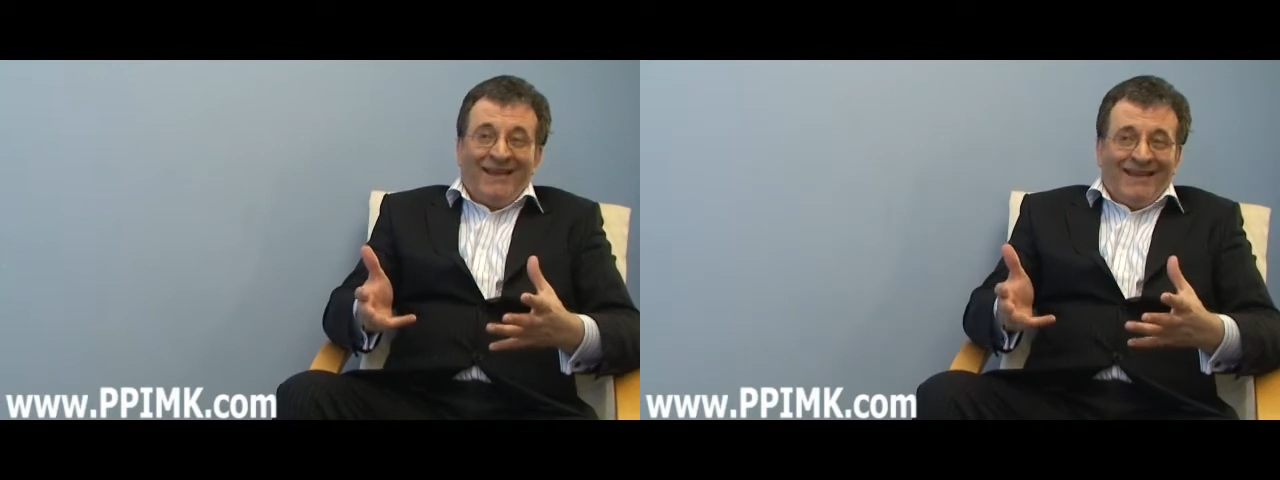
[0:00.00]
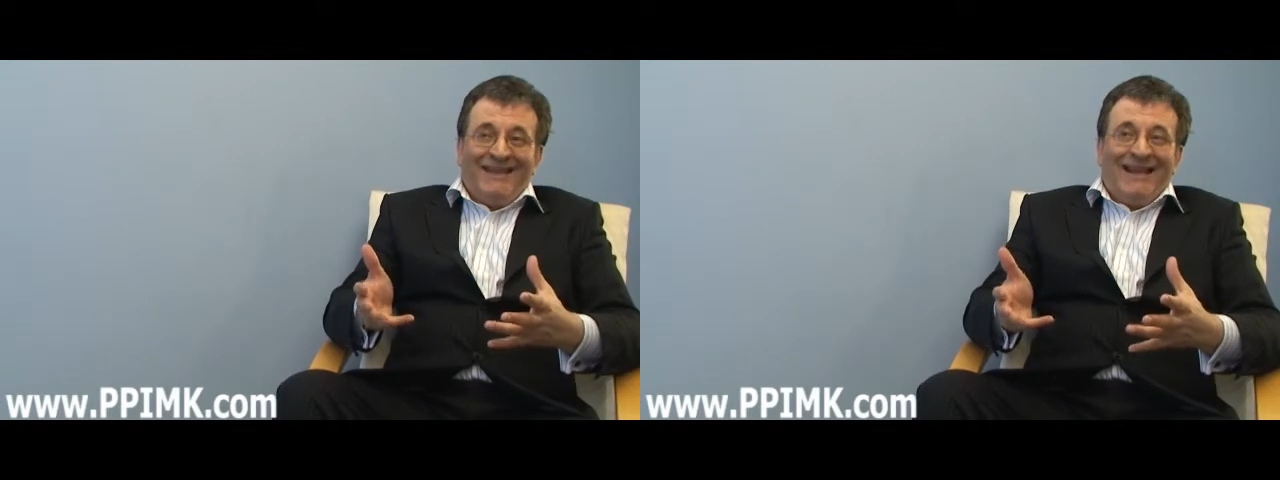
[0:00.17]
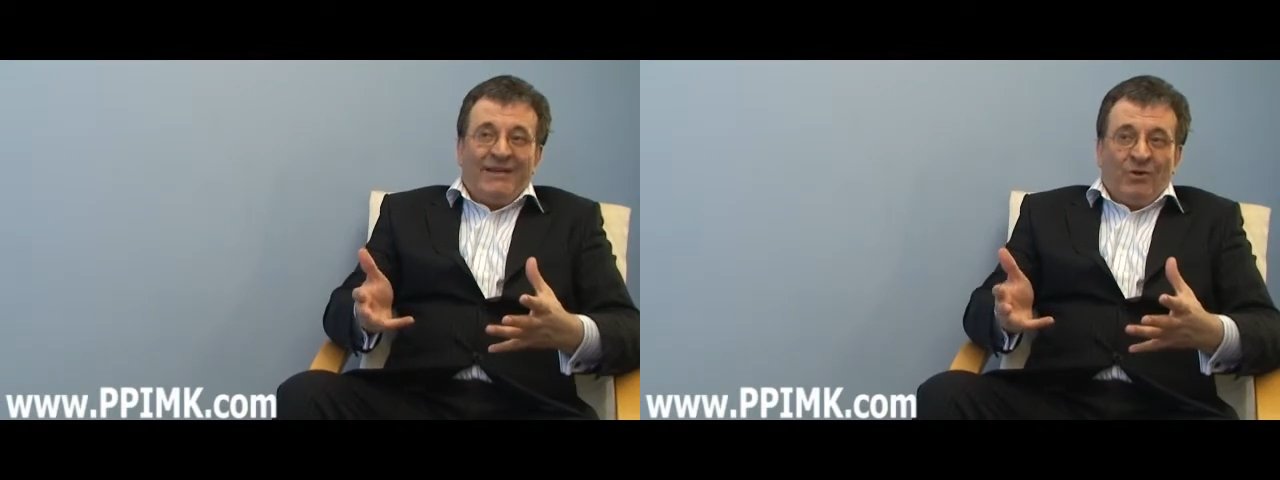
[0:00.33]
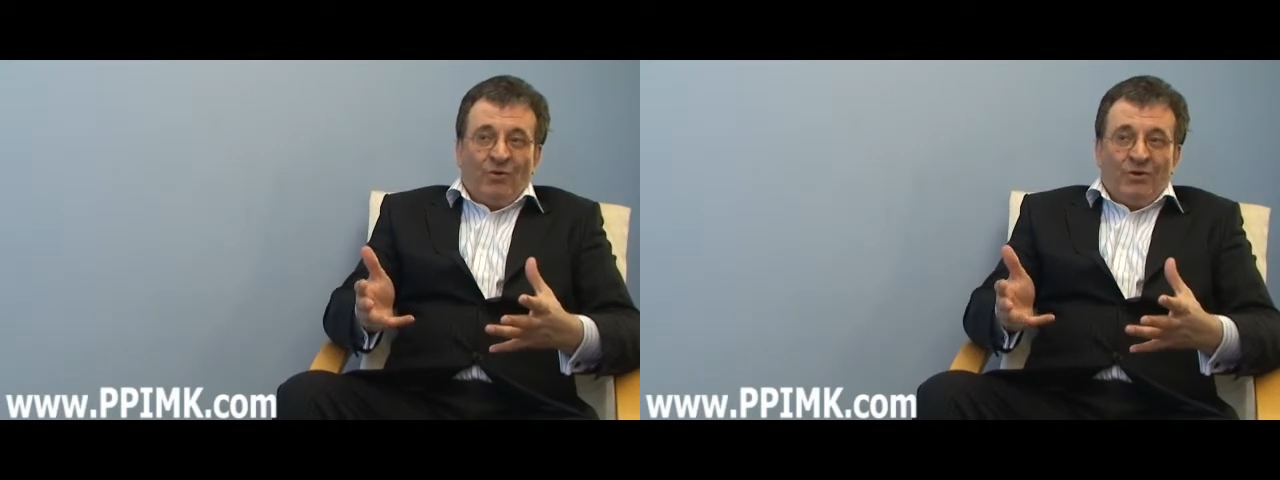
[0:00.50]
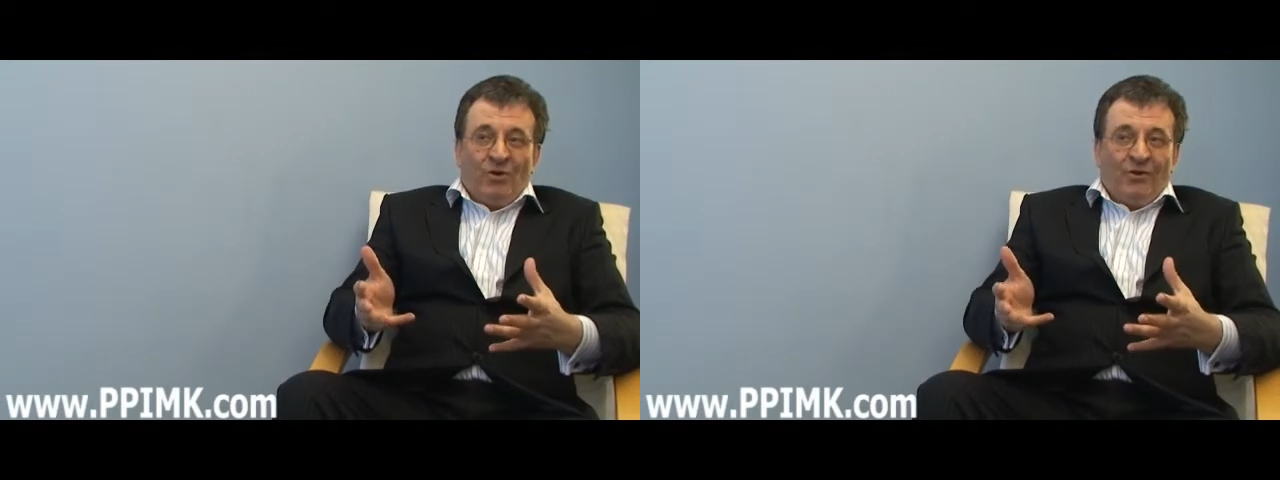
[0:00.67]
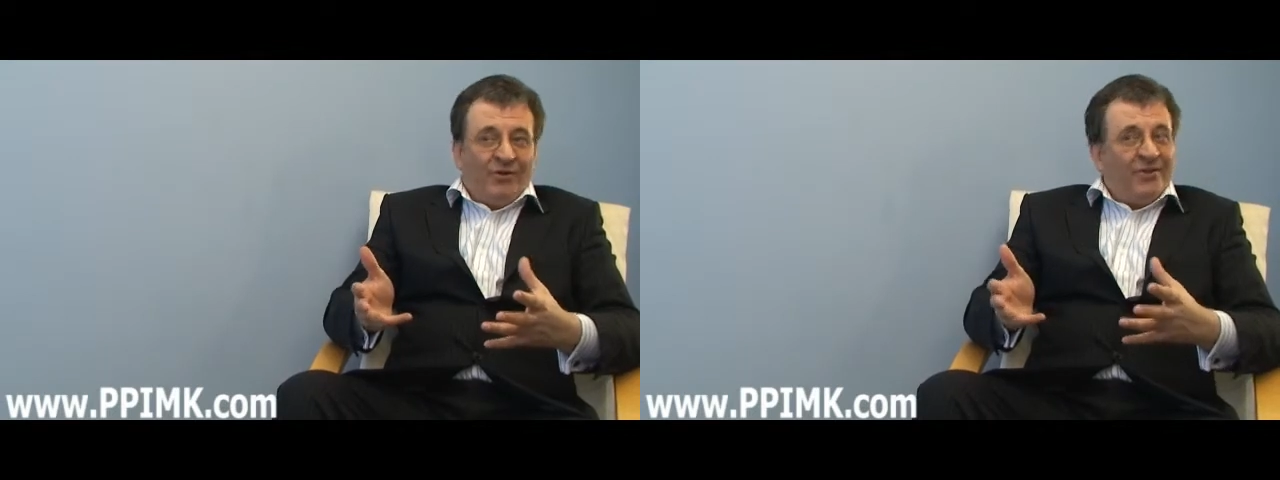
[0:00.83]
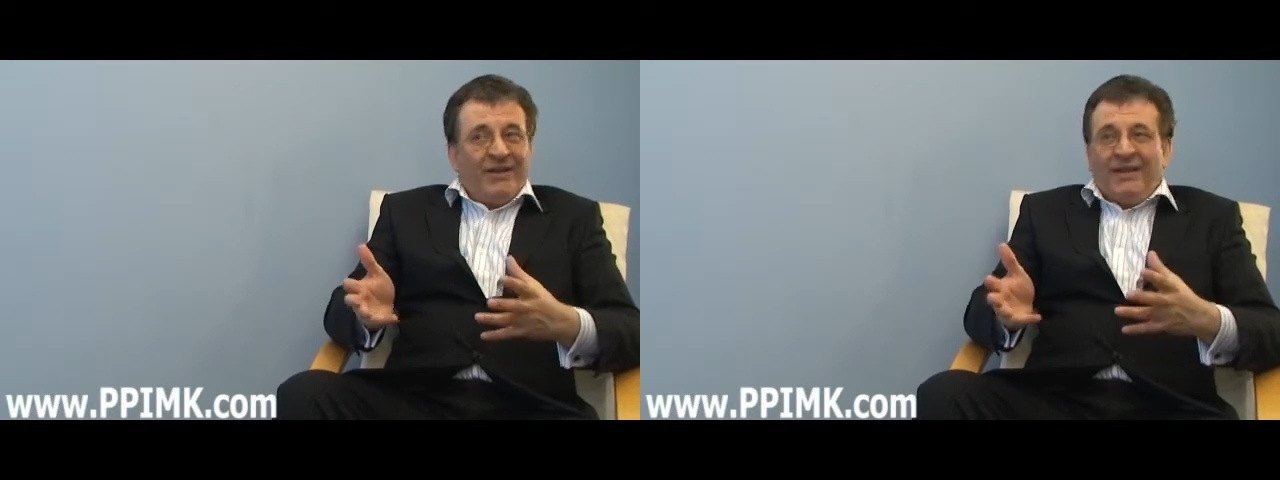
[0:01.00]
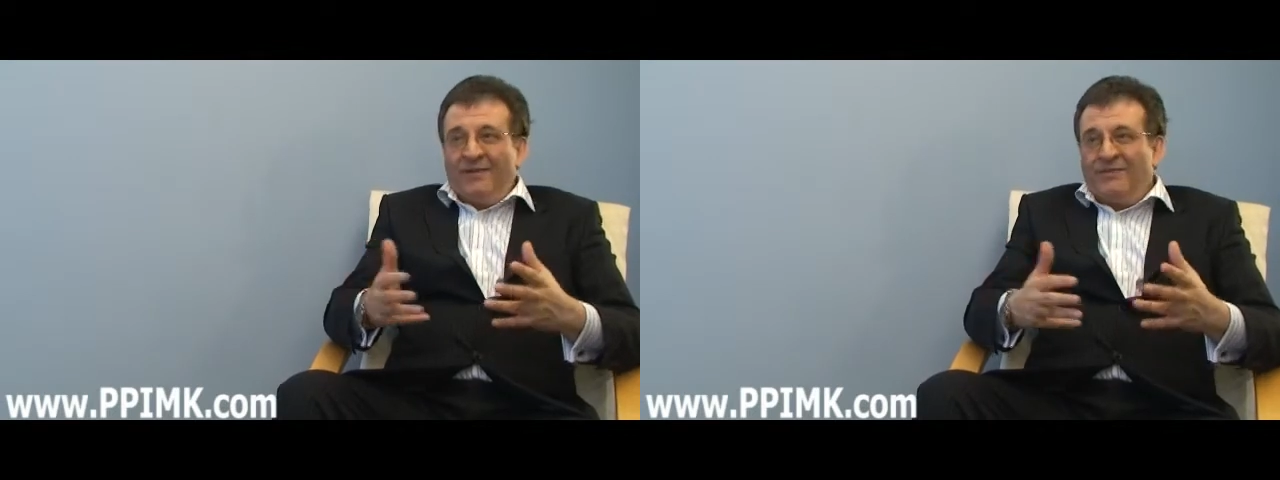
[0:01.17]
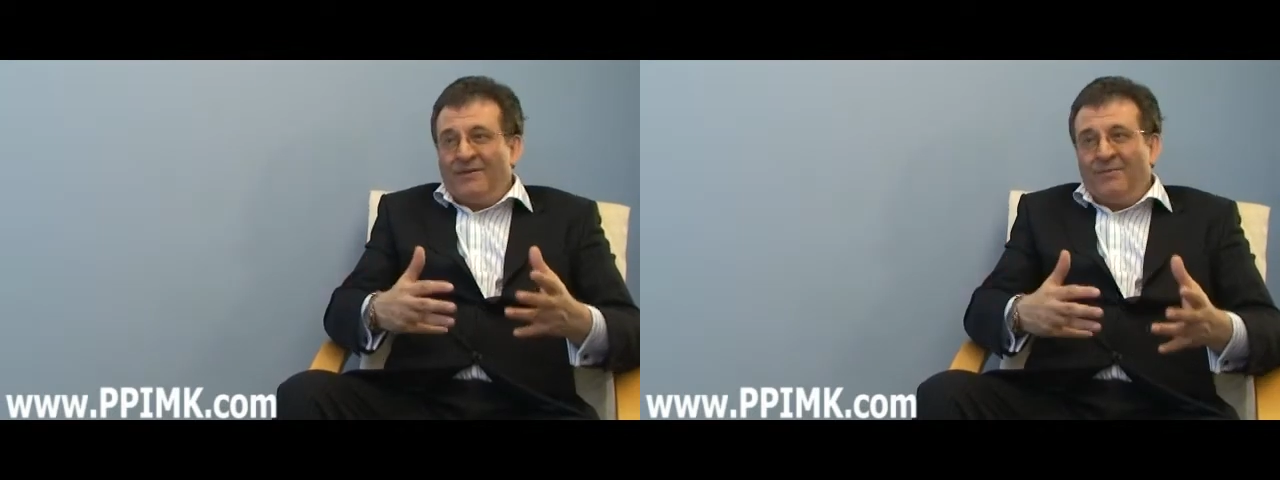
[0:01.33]
in that you're not
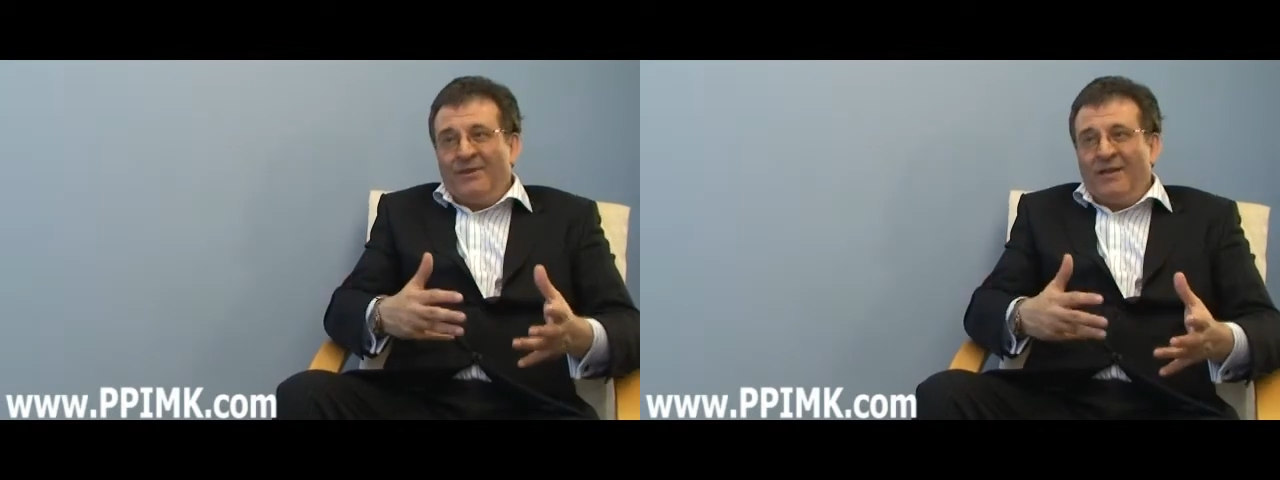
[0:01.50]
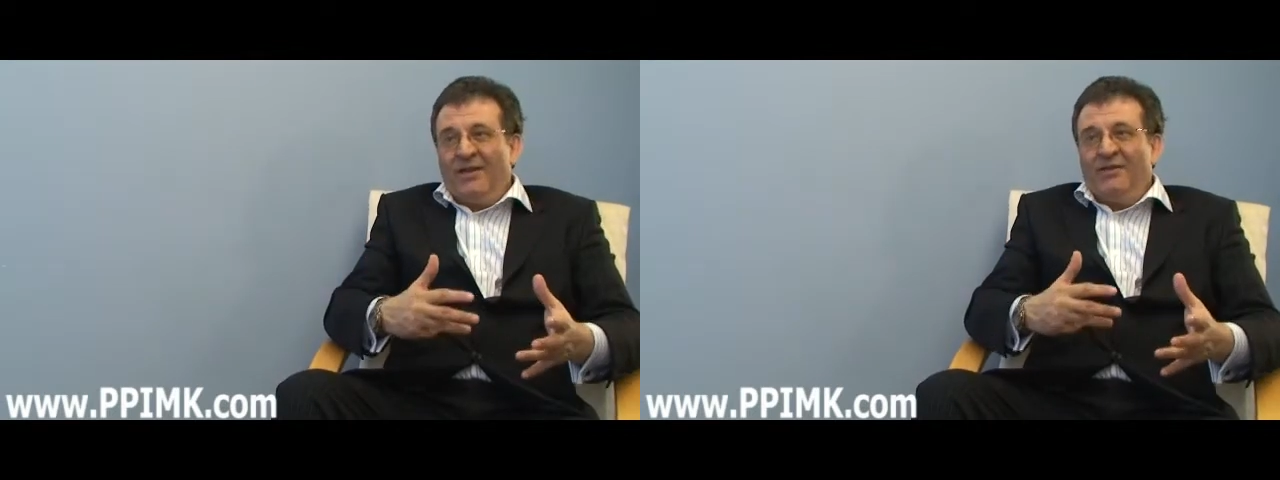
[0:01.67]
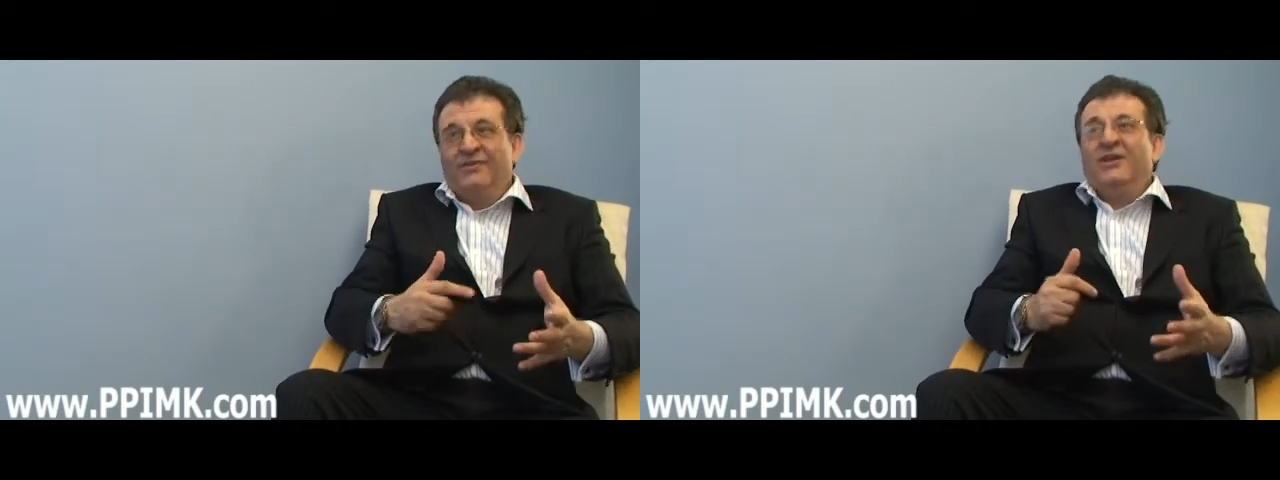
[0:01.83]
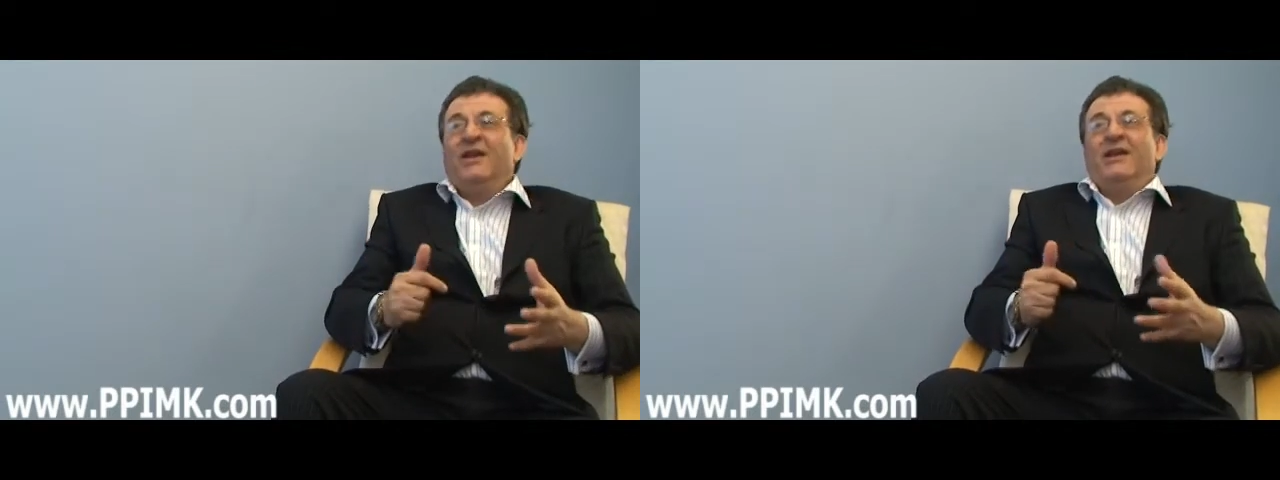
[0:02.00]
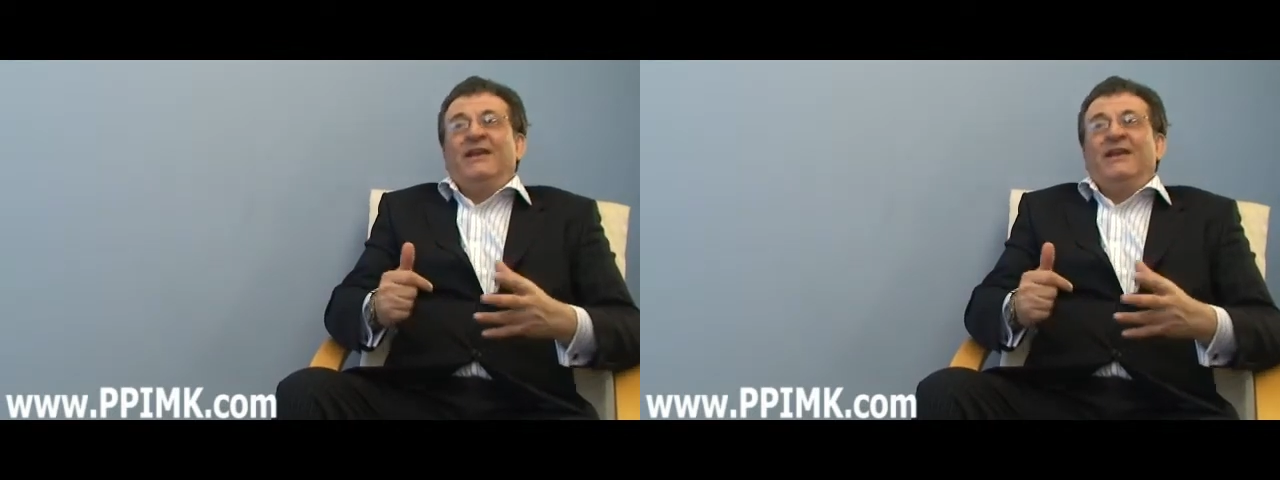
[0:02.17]
thinking of something else,